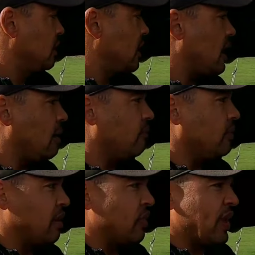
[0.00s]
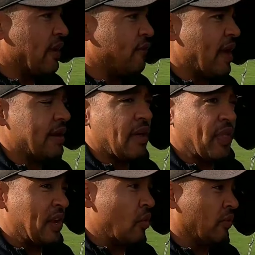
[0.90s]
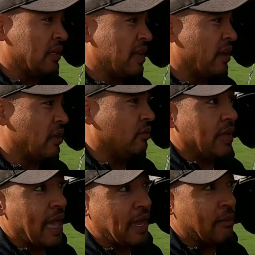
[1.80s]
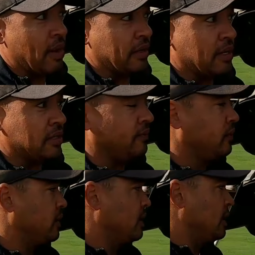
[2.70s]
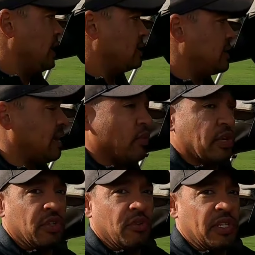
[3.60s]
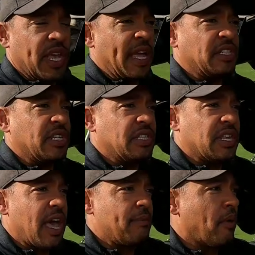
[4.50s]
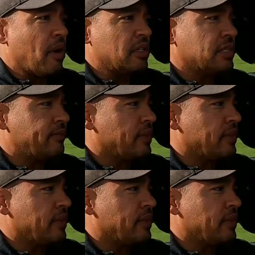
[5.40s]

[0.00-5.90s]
The other thing I found out they don't really tell you, Yakima doesn't, is that when you do these HD sidebars,